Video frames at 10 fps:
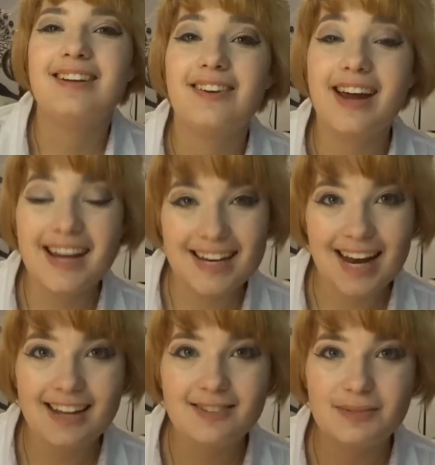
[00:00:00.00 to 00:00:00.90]
Right,
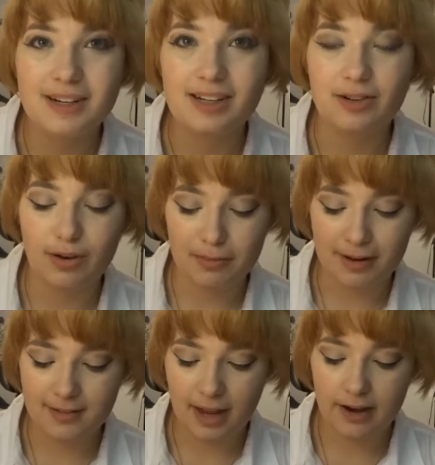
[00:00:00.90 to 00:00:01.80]
next we're going to do our
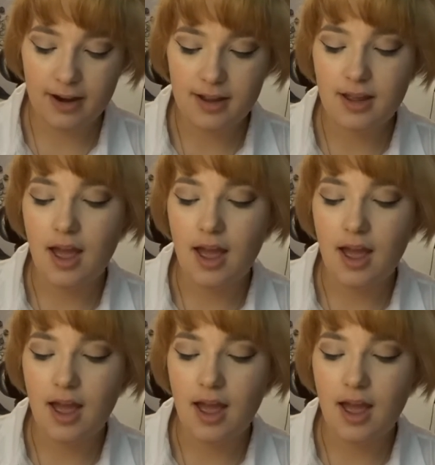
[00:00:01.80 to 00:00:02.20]
mascara.